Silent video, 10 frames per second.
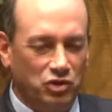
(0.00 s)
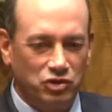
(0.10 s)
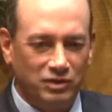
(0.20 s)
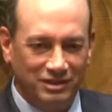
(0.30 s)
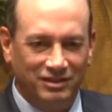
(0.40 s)
Wall
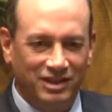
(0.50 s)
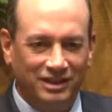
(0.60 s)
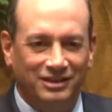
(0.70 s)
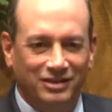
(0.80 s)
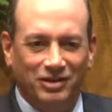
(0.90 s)
Street
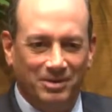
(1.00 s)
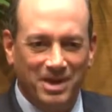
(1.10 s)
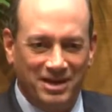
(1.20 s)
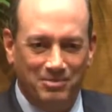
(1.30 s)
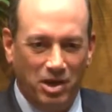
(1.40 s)
thinking they're going to
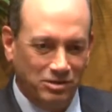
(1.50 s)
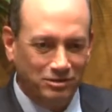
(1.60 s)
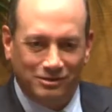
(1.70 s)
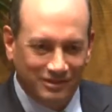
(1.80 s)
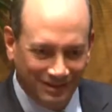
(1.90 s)
make a
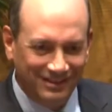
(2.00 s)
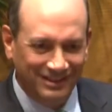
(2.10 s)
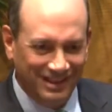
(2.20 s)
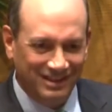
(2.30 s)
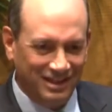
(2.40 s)
bundle
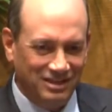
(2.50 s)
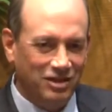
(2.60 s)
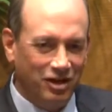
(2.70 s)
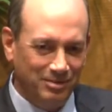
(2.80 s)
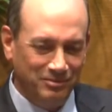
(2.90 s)
at that
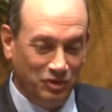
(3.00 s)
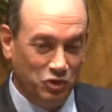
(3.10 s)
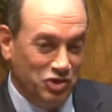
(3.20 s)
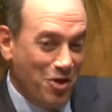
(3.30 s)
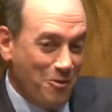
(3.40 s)
time
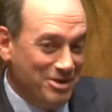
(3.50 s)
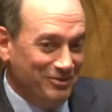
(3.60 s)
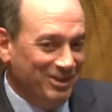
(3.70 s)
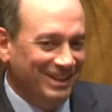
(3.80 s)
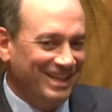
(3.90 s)
because no one
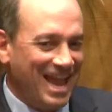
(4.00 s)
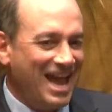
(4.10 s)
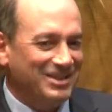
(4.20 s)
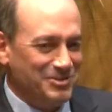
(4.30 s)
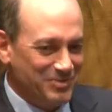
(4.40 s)
really
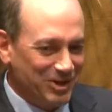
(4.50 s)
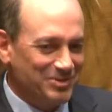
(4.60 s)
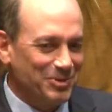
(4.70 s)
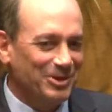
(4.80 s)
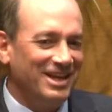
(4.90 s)
had too
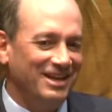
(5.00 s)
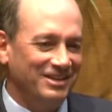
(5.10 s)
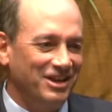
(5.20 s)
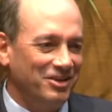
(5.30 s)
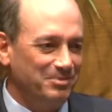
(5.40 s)
much. Market
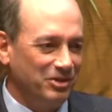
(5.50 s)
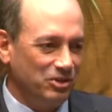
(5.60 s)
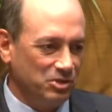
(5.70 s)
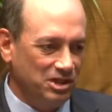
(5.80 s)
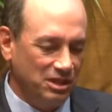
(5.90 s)
hadn't gone up in
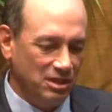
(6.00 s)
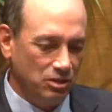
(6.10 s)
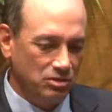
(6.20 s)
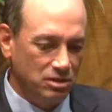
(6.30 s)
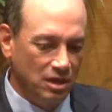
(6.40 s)
13
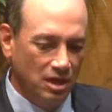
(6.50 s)
years.